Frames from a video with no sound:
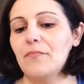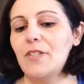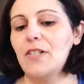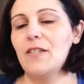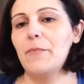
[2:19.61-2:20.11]

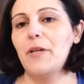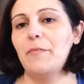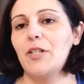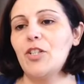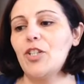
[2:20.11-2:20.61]
Didn't spend
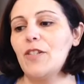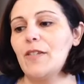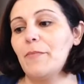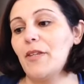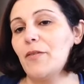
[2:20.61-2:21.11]
much
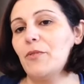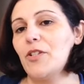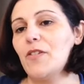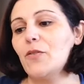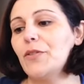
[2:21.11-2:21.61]
this month, which
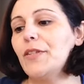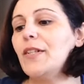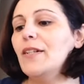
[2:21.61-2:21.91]
is good.